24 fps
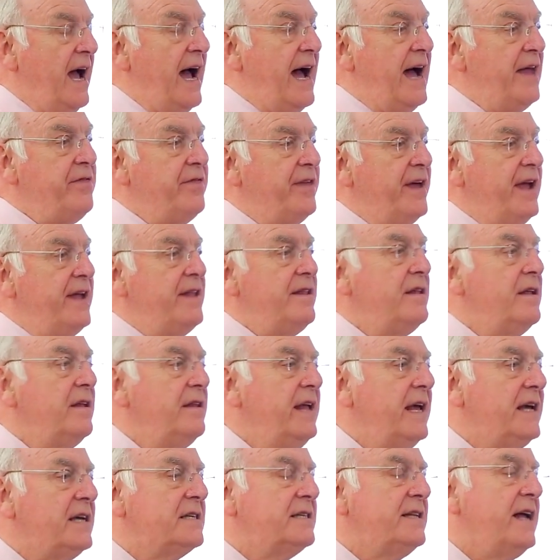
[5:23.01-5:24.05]
And then
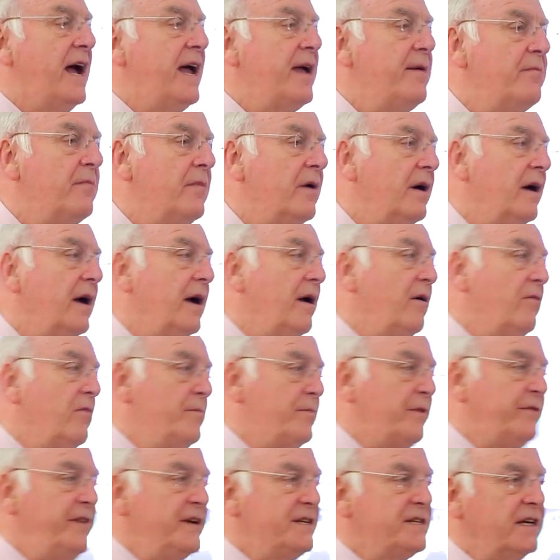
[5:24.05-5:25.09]
next time, when
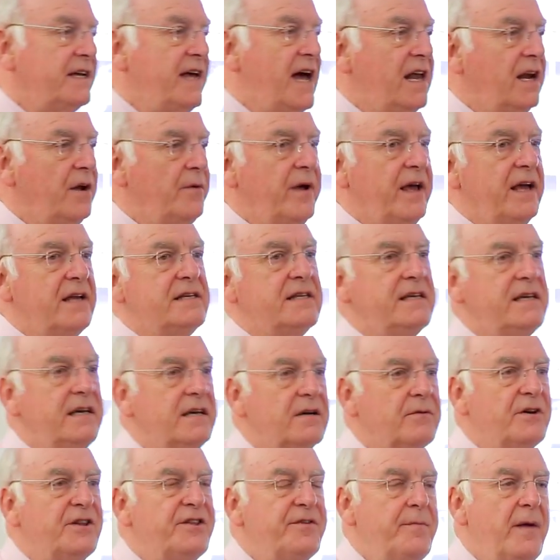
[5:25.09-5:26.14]
Professor Galloway is
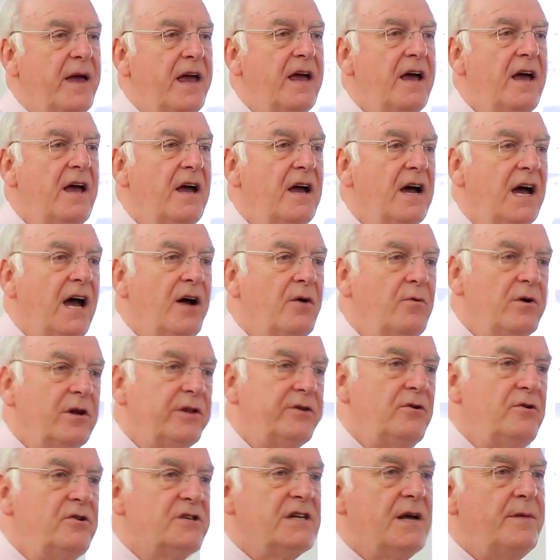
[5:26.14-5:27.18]
here with me, we'll
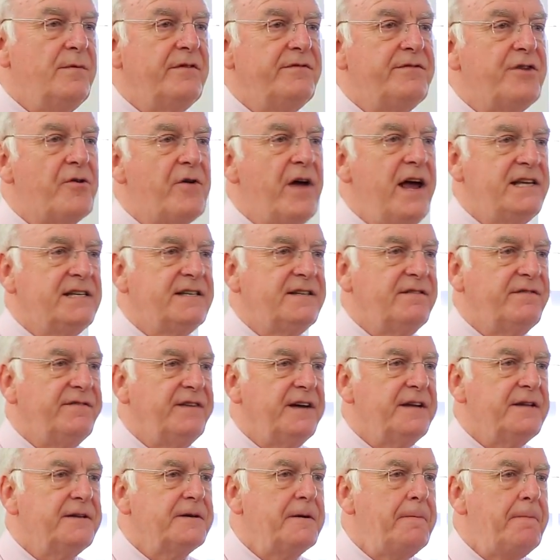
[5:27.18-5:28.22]
do some of the rest of
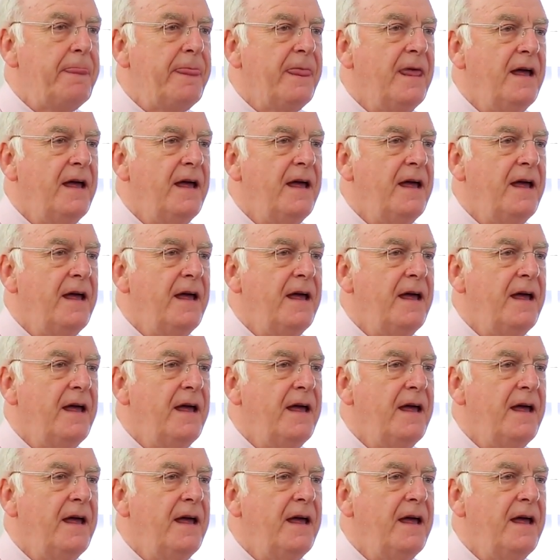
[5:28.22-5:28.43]
it.